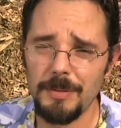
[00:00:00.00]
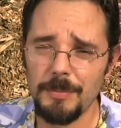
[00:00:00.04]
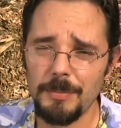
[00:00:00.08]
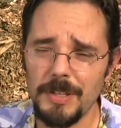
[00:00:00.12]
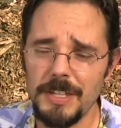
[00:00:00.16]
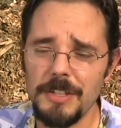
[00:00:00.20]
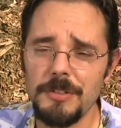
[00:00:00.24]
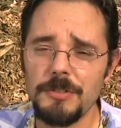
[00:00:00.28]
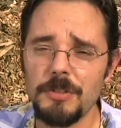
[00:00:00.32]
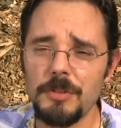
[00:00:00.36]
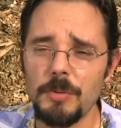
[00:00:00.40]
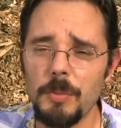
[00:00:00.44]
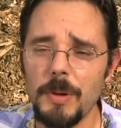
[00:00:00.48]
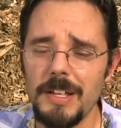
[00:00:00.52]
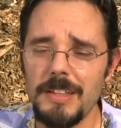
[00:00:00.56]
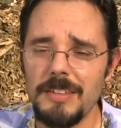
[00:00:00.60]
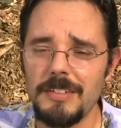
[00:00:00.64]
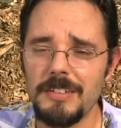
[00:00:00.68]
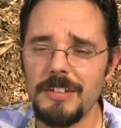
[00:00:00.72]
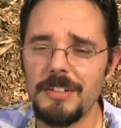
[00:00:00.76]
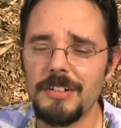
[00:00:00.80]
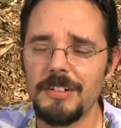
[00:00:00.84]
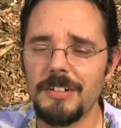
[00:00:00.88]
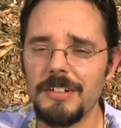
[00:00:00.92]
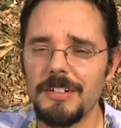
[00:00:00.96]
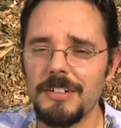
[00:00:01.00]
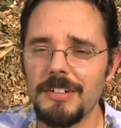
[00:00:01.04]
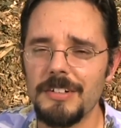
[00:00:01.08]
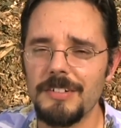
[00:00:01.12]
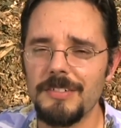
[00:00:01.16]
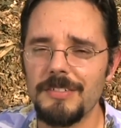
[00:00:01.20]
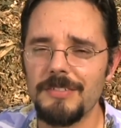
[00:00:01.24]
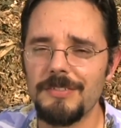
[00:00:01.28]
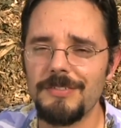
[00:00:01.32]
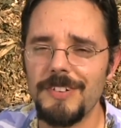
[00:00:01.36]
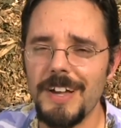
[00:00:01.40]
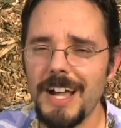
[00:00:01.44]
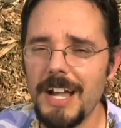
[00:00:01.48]
eastern white cedar are
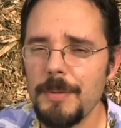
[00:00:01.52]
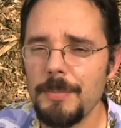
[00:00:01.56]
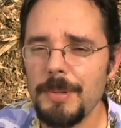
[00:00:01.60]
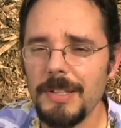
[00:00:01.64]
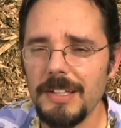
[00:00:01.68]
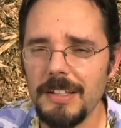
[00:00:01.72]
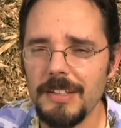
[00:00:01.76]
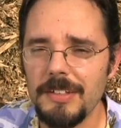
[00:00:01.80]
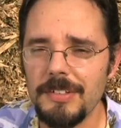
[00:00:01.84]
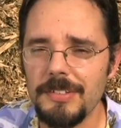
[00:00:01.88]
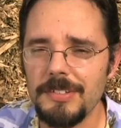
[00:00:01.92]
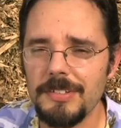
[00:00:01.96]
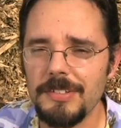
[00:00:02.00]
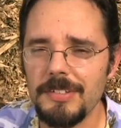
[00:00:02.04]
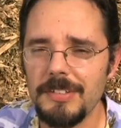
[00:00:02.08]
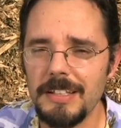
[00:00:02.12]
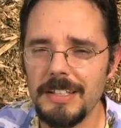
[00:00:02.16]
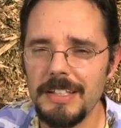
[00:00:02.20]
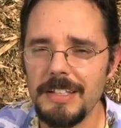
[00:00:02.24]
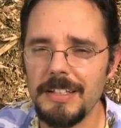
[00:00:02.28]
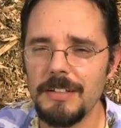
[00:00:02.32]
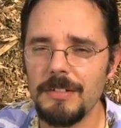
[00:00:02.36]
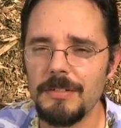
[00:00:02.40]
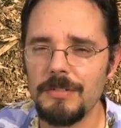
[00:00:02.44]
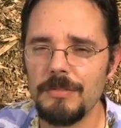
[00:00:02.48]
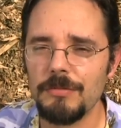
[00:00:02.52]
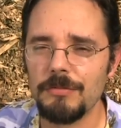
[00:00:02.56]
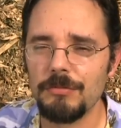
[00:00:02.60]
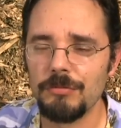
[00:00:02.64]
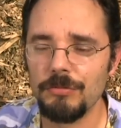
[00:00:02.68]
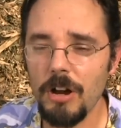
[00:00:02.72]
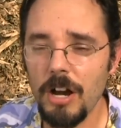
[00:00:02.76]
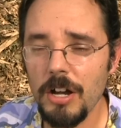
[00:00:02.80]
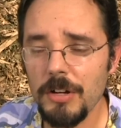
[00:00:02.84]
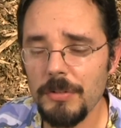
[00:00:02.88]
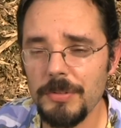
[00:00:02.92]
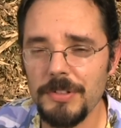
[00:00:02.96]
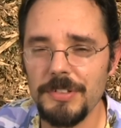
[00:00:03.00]
fabulously
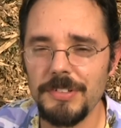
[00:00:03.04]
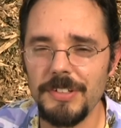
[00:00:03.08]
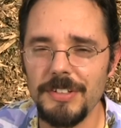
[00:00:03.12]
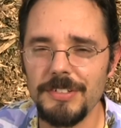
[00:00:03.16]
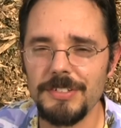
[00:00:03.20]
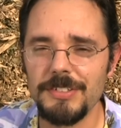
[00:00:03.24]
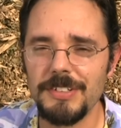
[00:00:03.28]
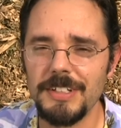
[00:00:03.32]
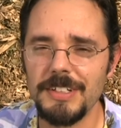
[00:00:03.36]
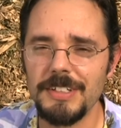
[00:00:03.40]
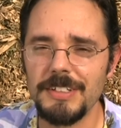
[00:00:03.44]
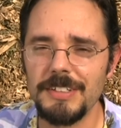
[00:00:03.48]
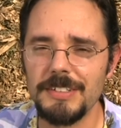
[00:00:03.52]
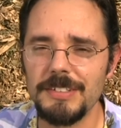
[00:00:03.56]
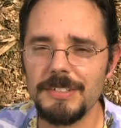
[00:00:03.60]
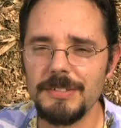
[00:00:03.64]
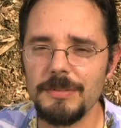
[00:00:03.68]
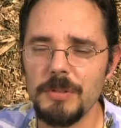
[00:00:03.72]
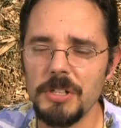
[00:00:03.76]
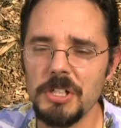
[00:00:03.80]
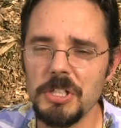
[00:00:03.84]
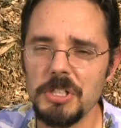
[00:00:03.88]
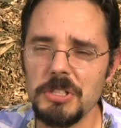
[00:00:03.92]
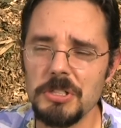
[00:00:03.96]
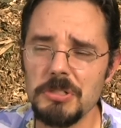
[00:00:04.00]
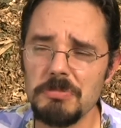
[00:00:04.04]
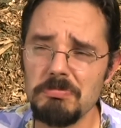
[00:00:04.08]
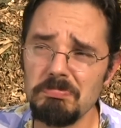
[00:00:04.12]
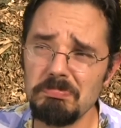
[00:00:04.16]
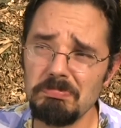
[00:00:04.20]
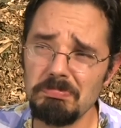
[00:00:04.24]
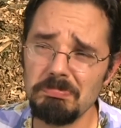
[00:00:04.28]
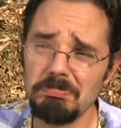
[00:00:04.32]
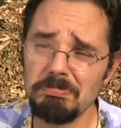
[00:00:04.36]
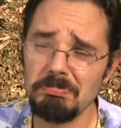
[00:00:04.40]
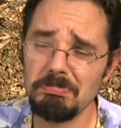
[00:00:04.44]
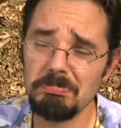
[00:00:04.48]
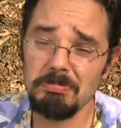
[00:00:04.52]
rot resistant, which
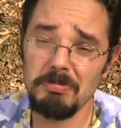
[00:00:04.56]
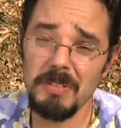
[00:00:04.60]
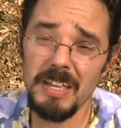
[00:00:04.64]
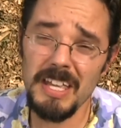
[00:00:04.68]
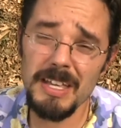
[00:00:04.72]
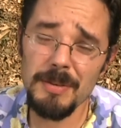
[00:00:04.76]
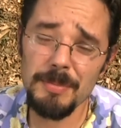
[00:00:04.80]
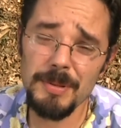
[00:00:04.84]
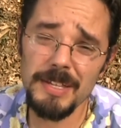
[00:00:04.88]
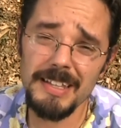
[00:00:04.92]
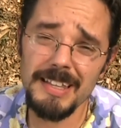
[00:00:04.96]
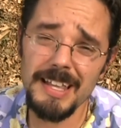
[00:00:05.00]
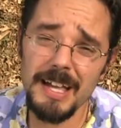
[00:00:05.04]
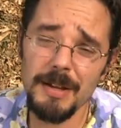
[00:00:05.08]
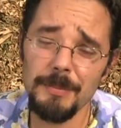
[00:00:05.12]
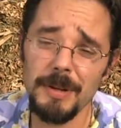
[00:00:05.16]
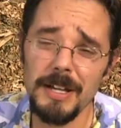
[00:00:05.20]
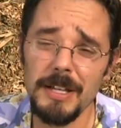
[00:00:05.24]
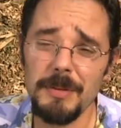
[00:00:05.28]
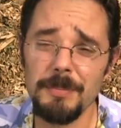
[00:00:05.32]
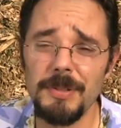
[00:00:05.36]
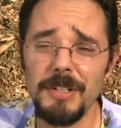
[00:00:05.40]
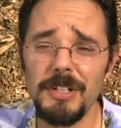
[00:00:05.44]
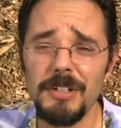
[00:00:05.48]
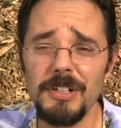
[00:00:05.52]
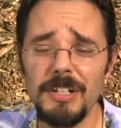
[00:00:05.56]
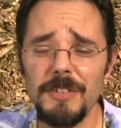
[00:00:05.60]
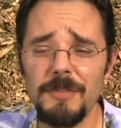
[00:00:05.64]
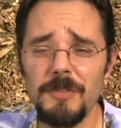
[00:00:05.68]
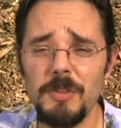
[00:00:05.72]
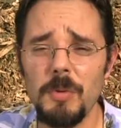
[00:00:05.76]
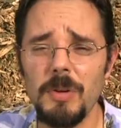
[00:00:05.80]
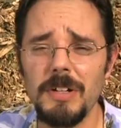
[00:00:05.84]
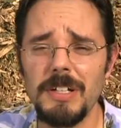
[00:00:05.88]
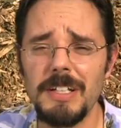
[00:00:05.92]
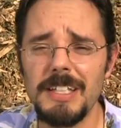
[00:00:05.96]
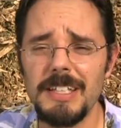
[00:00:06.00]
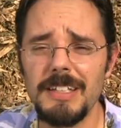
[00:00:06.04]
maybe that might be good if you
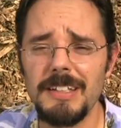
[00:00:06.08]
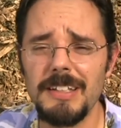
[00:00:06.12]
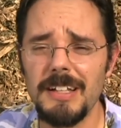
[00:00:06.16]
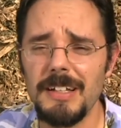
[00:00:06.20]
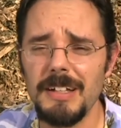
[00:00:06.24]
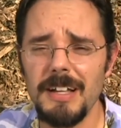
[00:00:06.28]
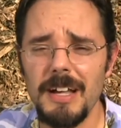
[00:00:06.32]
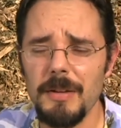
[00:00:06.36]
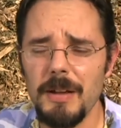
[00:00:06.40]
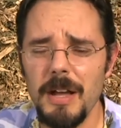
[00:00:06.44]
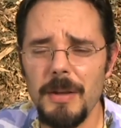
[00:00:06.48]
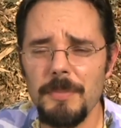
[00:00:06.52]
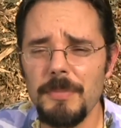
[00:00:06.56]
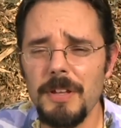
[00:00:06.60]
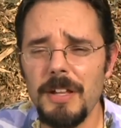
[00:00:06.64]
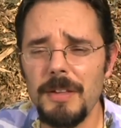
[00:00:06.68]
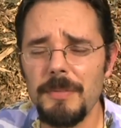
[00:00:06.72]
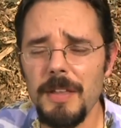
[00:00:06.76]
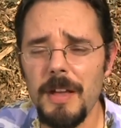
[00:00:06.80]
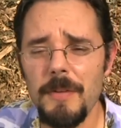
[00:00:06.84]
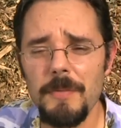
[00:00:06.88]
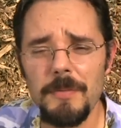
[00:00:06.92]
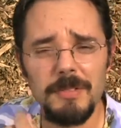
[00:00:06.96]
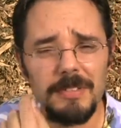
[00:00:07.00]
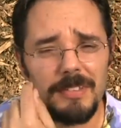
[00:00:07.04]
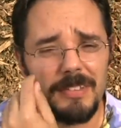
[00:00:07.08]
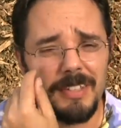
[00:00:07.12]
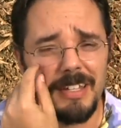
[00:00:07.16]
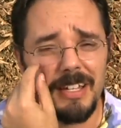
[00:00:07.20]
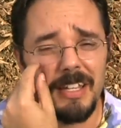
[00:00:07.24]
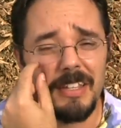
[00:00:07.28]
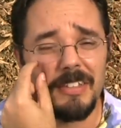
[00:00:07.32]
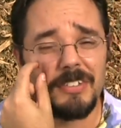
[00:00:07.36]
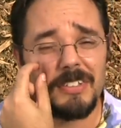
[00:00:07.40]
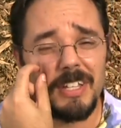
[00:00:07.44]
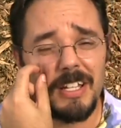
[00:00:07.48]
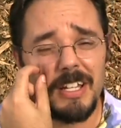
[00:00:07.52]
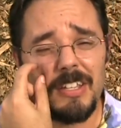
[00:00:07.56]
want to. I haven't seen any
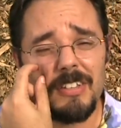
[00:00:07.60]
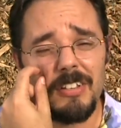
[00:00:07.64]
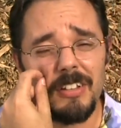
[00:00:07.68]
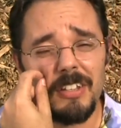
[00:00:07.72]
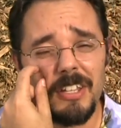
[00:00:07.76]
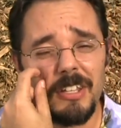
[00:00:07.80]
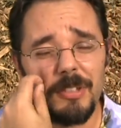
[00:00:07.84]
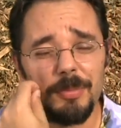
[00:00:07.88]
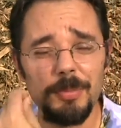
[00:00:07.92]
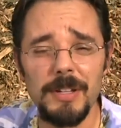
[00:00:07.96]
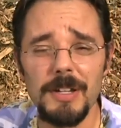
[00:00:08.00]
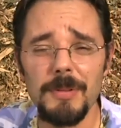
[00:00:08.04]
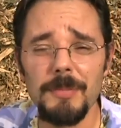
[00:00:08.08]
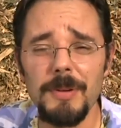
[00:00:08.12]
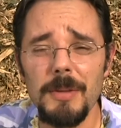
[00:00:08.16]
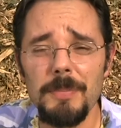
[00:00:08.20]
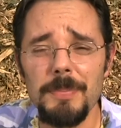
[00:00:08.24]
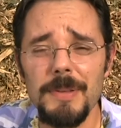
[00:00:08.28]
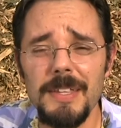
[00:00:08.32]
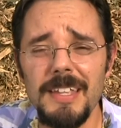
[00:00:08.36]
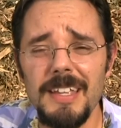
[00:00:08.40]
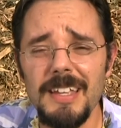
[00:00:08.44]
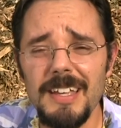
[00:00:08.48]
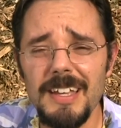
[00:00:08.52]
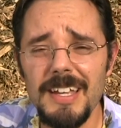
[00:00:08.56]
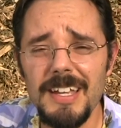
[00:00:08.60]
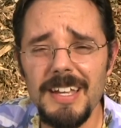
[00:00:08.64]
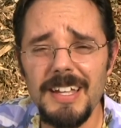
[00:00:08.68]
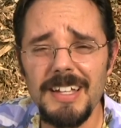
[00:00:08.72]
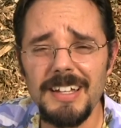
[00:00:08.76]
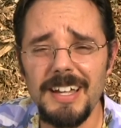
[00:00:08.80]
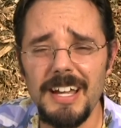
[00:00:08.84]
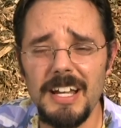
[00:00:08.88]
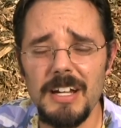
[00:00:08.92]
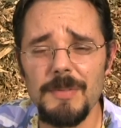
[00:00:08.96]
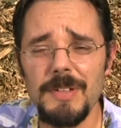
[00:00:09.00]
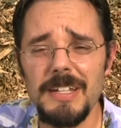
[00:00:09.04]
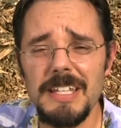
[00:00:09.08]
studies on this, but it might be
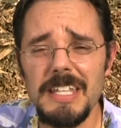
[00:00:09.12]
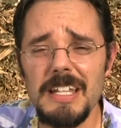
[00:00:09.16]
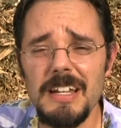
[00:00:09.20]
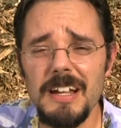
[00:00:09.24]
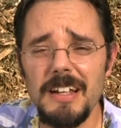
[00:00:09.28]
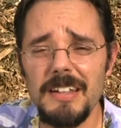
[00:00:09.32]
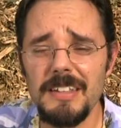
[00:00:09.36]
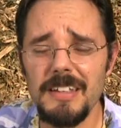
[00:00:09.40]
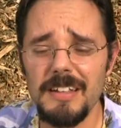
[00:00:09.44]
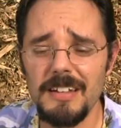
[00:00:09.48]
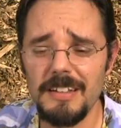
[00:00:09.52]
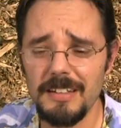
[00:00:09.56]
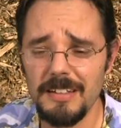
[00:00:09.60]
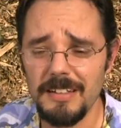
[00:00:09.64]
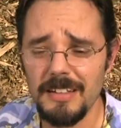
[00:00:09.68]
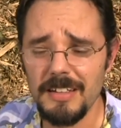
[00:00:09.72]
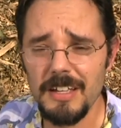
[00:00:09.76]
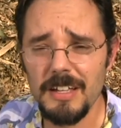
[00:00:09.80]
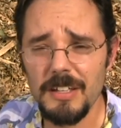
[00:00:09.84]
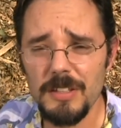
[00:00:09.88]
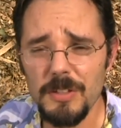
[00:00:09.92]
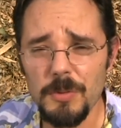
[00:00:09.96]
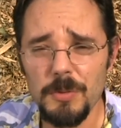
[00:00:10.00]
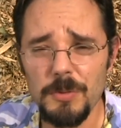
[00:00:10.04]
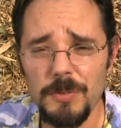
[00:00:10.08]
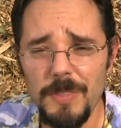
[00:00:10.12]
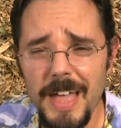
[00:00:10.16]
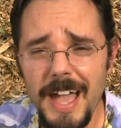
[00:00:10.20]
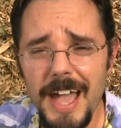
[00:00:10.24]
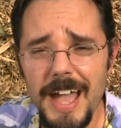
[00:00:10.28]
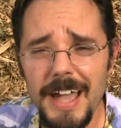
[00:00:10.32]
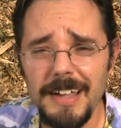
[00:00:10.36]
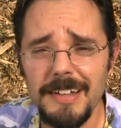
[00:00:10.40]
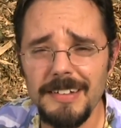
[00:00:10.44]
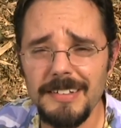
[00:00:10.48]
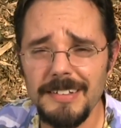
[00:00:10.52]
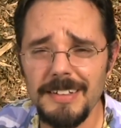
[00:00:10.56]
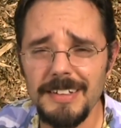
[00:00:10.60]
kind of a neat idea to use
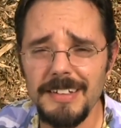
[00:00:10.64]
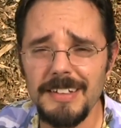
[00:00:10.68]
that.